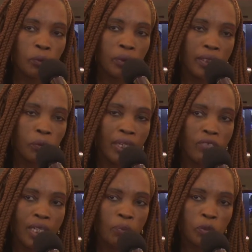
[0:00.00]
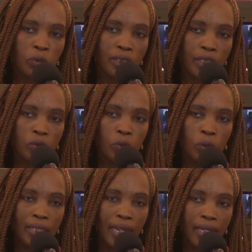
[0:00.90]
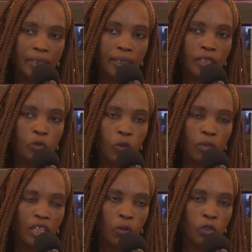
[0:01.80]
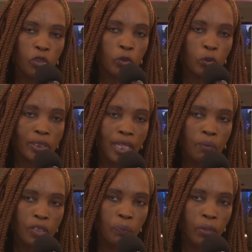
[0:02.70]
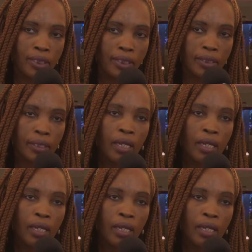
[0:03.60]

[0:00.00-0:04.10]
We have some students who learn and they also do some sports.